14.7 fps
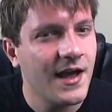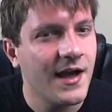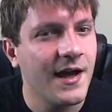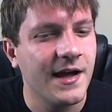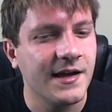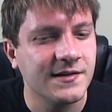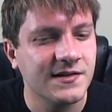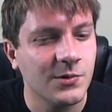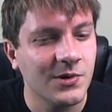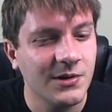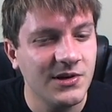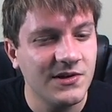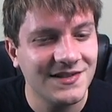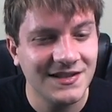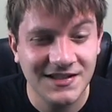Uh, so we're going
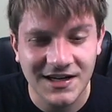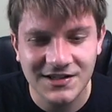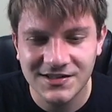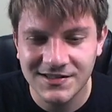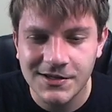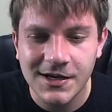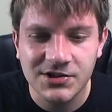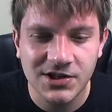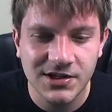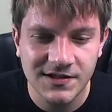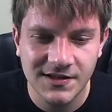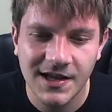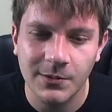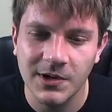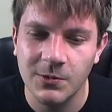to be using dash selection.
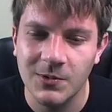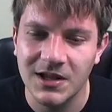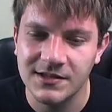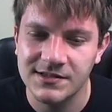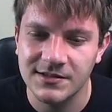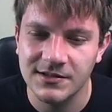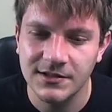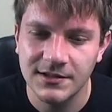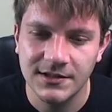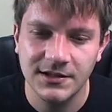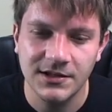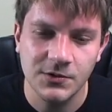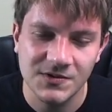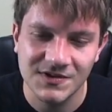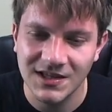That way we can
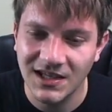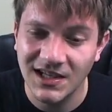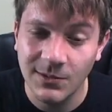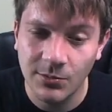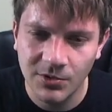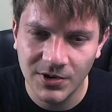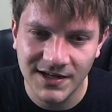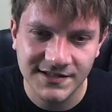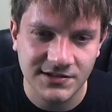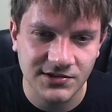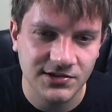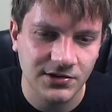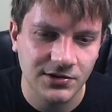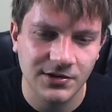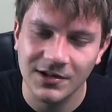use the keyboard as
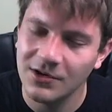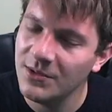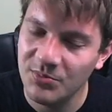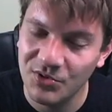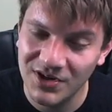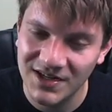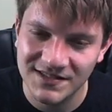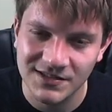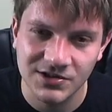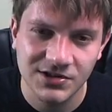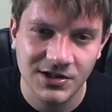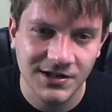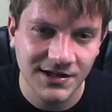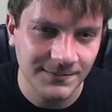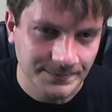our, or the clipboard as our
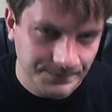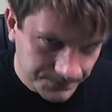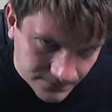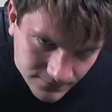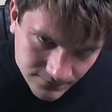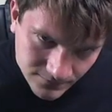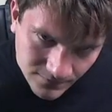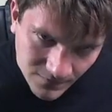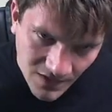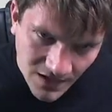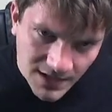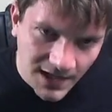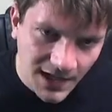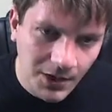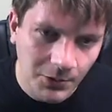target.
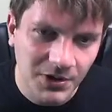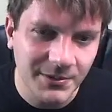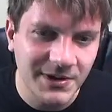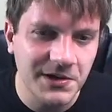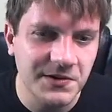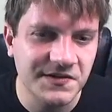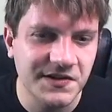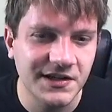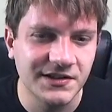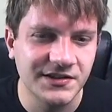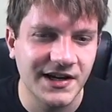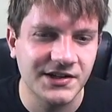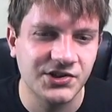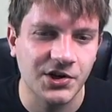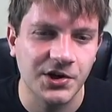And we're going to be using
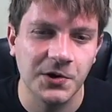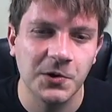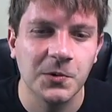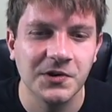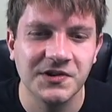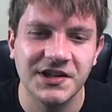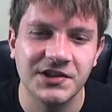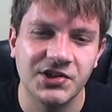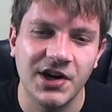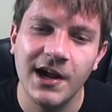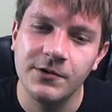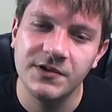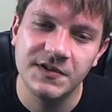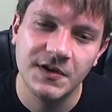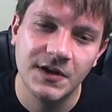dash O or dash
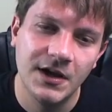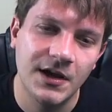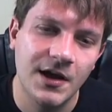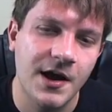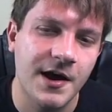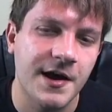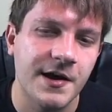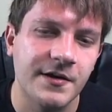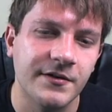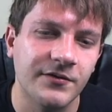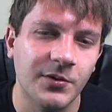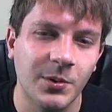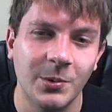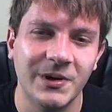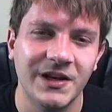out uh,
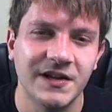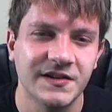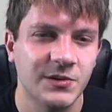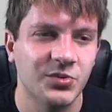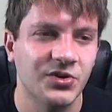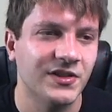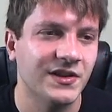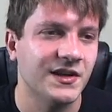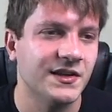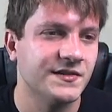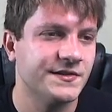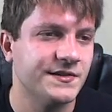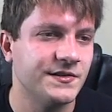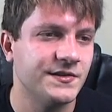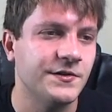for when we need to put
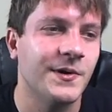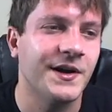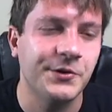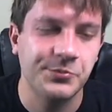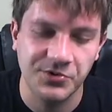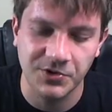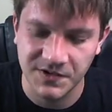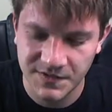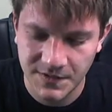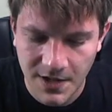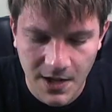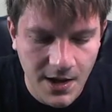things to output.